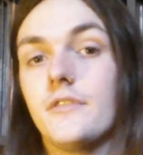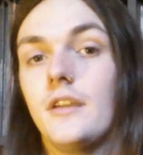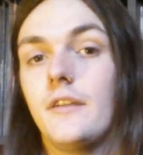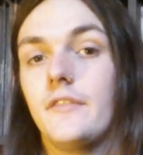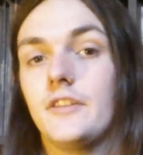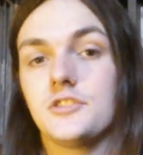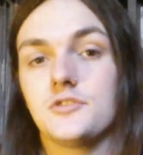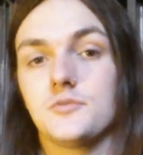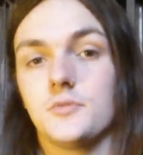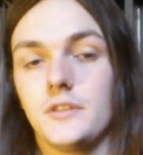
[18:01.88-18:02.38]

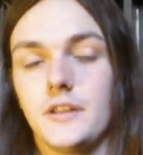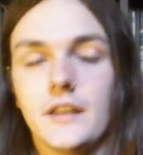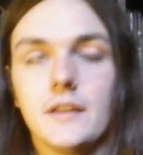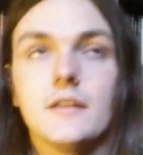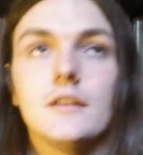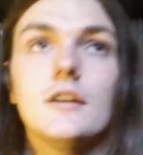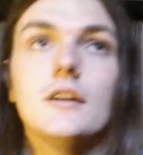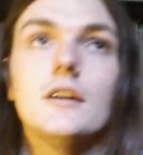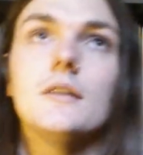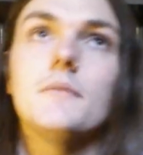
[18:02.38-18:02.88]

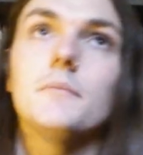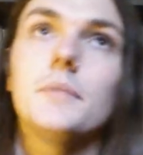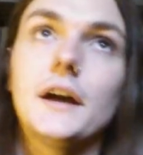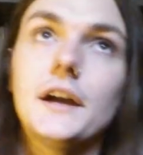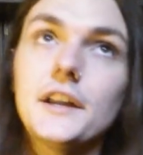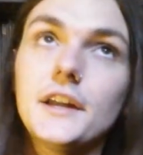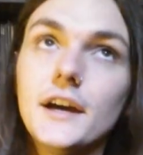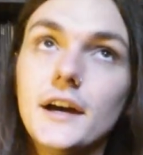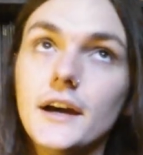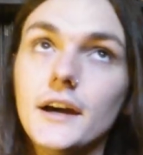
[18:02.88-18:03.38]
eventually.
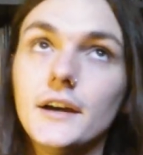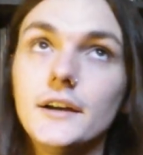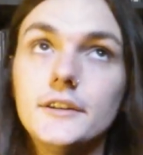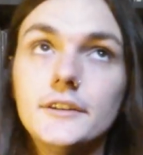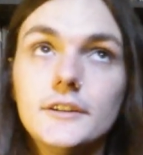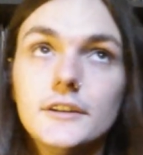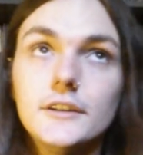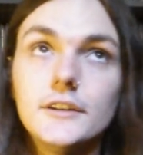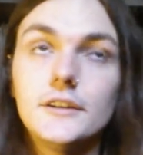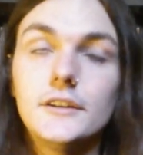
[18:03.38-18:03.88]
But, uh,
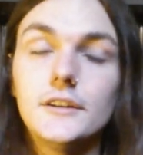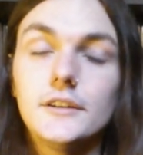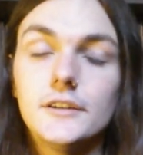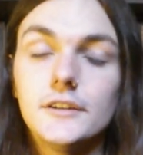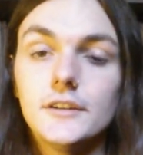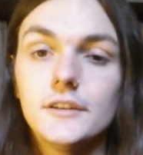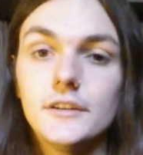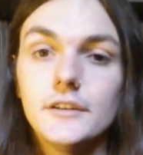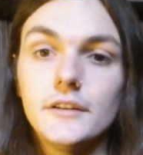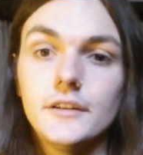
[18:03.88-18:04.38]

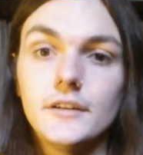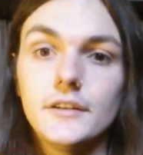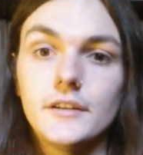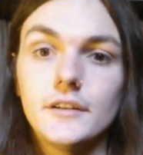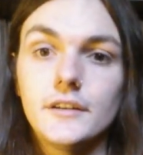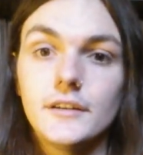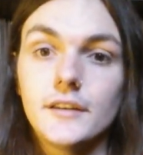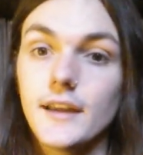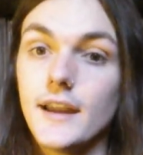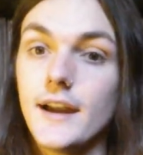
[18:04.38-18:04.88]

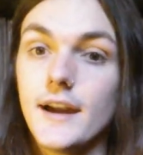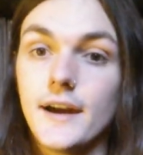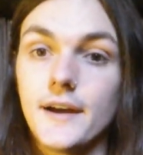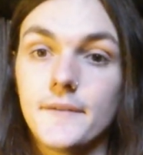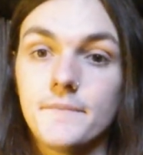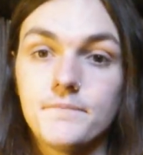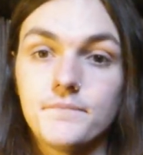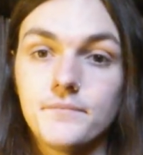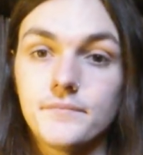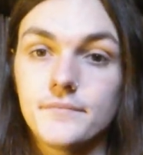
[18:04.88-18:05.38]

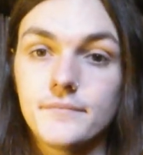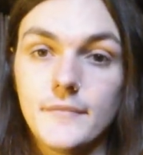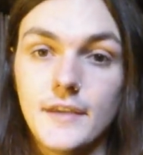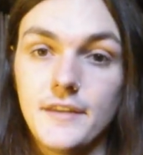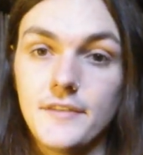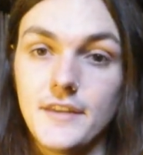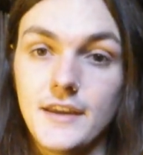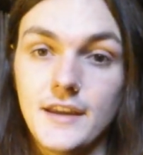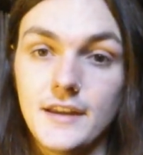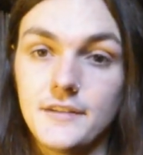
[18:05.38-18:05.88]
yeah,
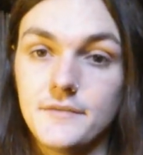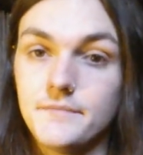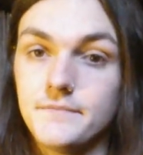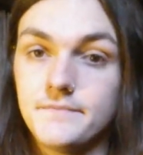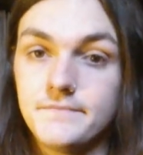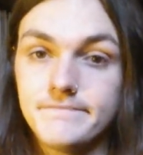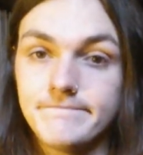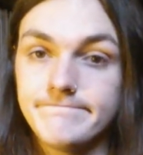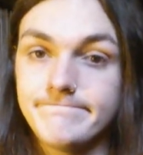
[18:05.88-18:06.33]
and then